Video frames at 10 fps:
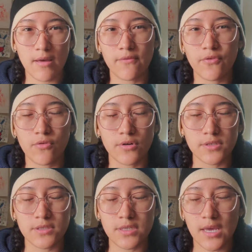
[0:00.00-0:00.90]
Of
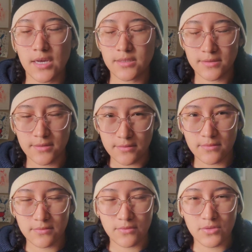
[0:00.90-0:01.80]
course, as
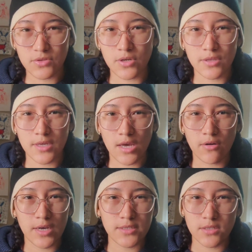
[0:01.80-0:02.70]
starting
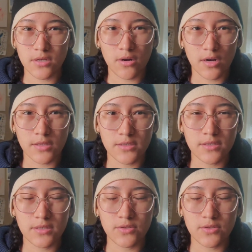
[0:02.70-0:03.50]
out as a young artist,